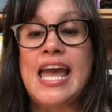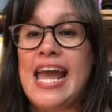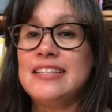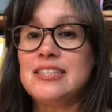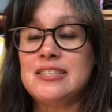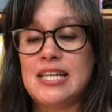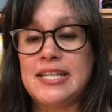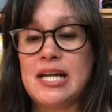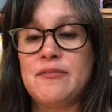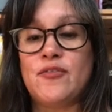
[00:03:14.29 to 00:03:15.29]
and to
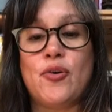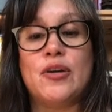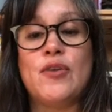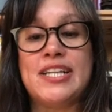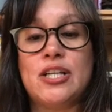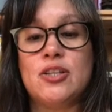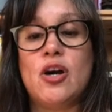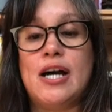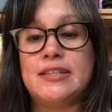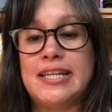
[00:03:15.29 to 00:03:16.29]
sign up for regular
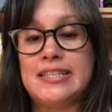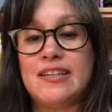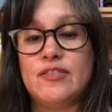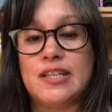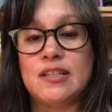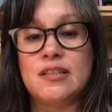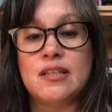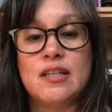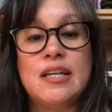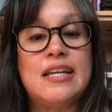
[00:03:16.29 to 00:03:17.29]
online giving,
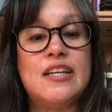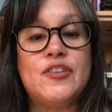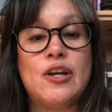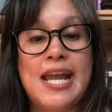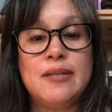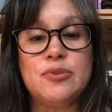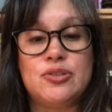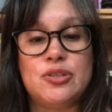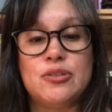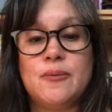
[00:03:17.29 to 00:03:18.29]
if you're able
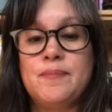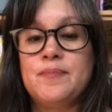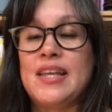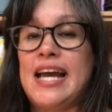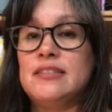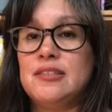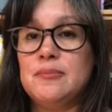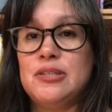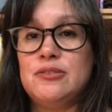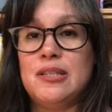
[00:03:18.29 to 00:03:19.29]
to, at
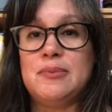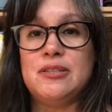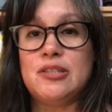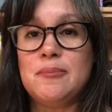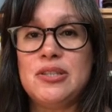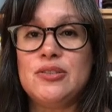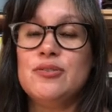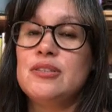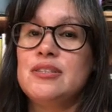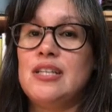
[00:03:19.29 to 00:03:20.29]

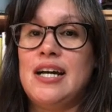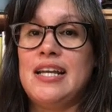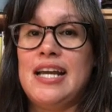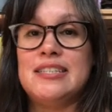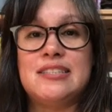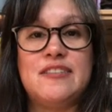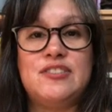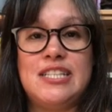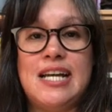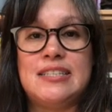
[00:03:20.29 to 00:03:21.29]

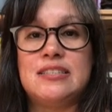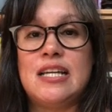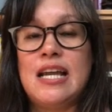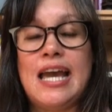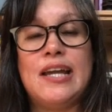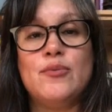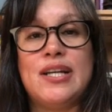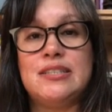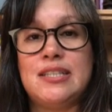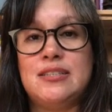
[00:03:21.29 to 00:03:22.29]

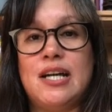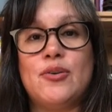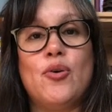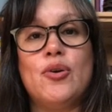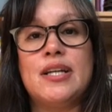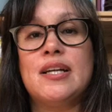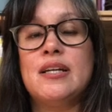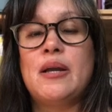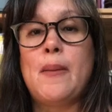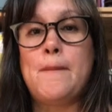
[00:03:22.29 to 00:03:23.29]

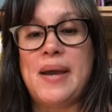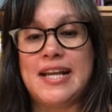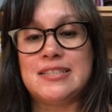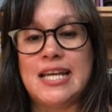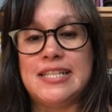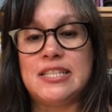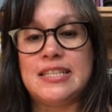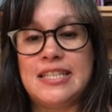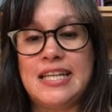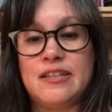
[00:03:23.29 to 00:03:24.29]

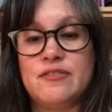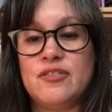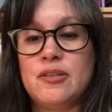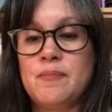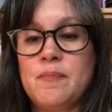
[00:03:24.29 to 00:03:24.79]
www.sfdsnyc.org/give